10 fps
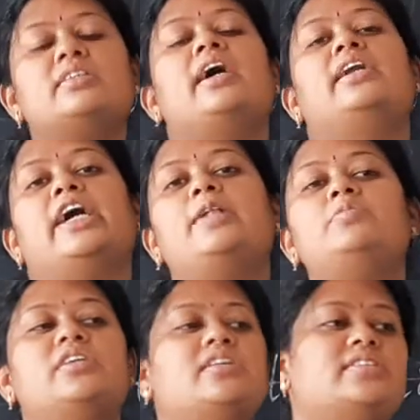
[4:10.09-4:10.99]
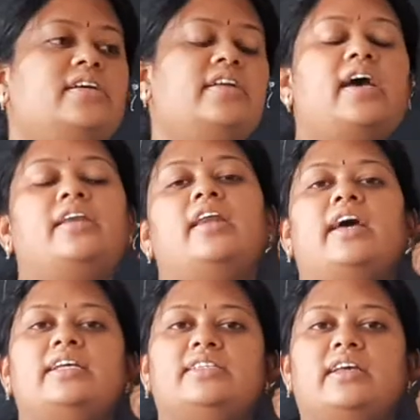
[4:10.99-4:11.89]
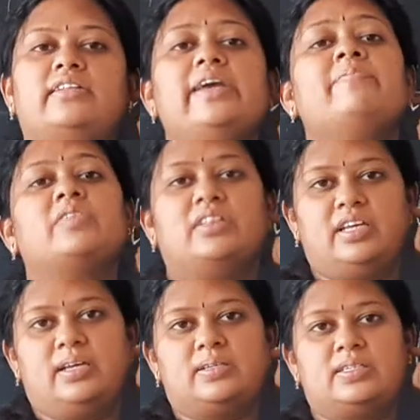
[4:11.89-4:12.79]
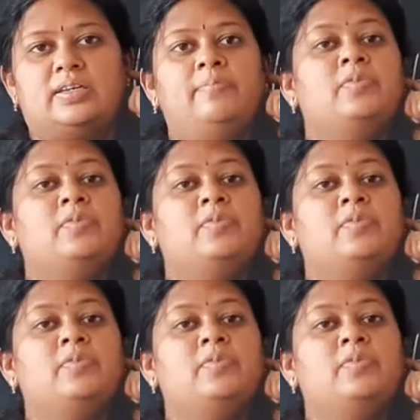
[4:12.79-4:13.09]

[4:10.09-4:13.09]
and helps us in analyzing the things.